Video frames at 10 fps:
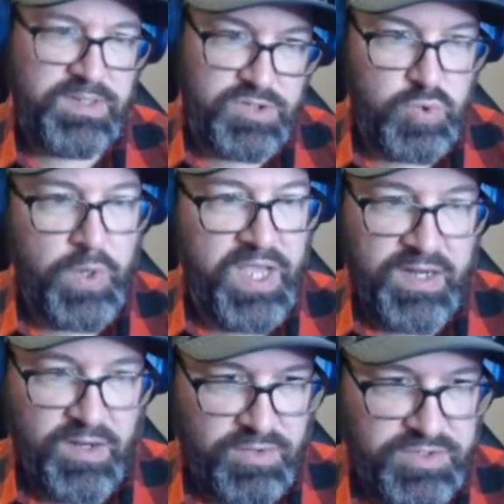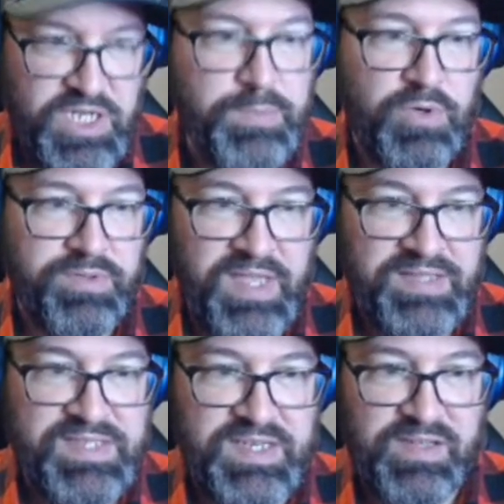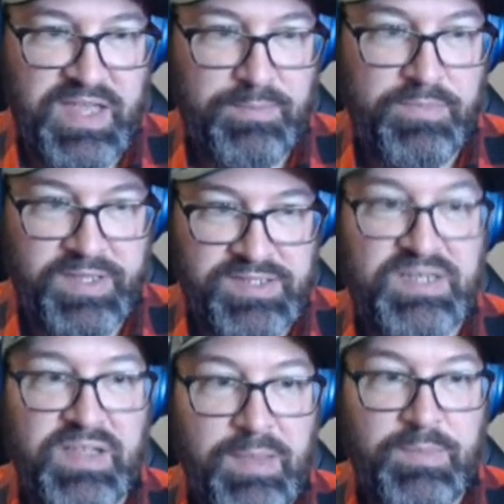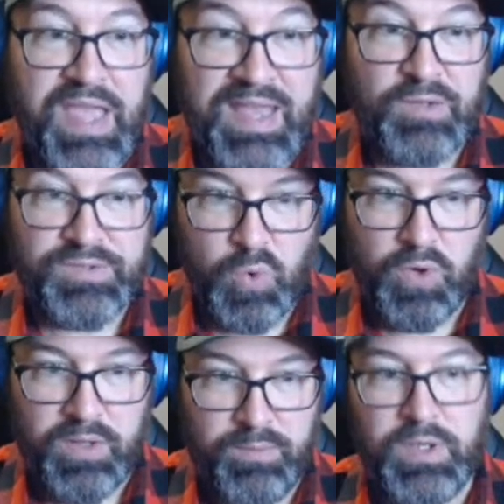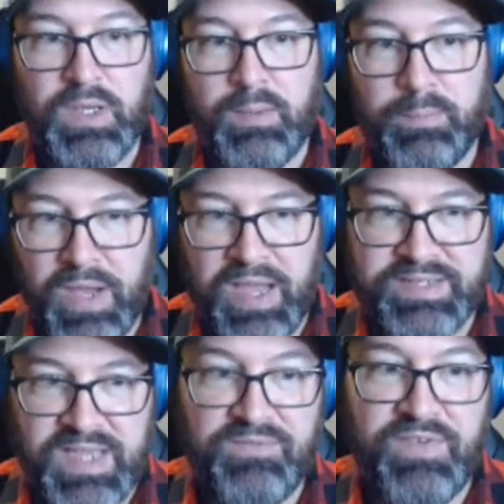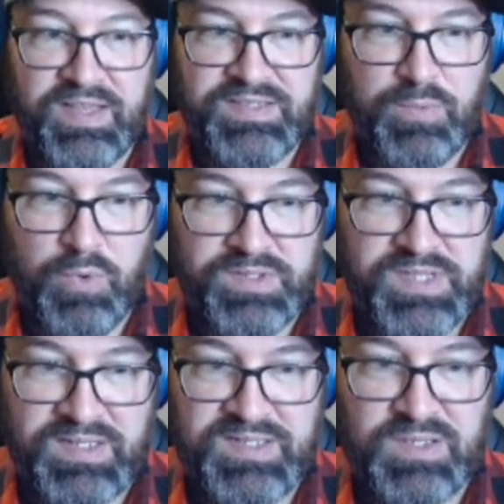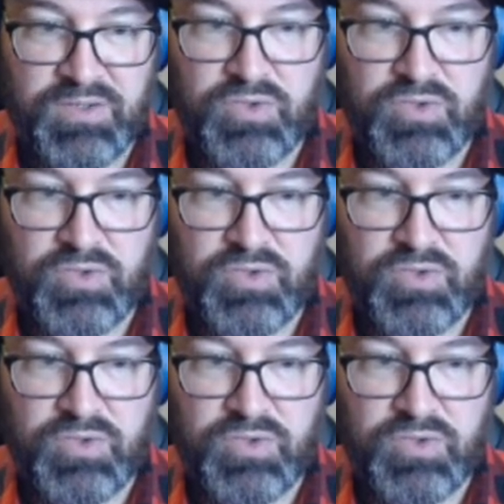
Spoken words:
2,800 cheaper than CeeDee Lamb. Like CeeDee Lamb can outscore him by 10 fantasy points, and it's still